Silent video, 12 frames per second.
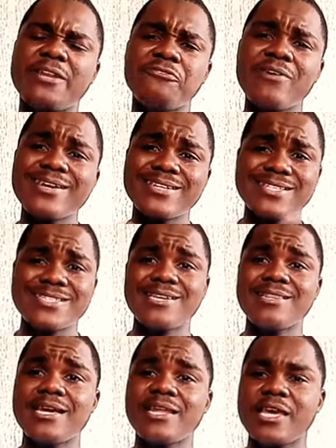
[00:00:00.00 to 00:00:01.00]
And in fact, it's
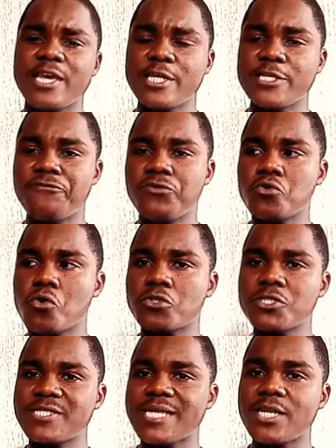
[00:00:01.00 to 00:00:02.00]
said that if you
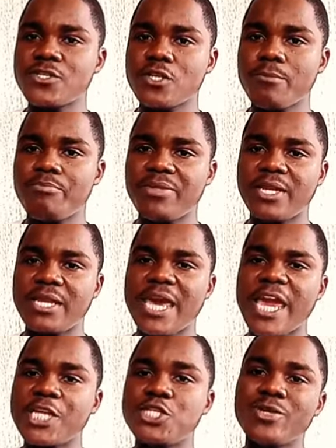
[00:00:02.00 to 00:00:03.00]
understand something
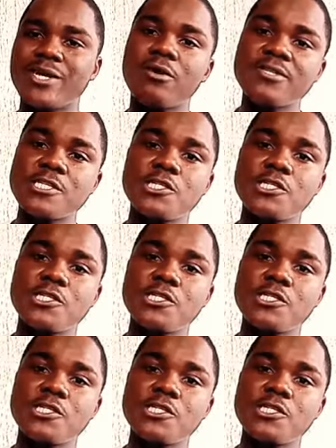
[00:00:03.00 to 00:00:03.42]
and you cannot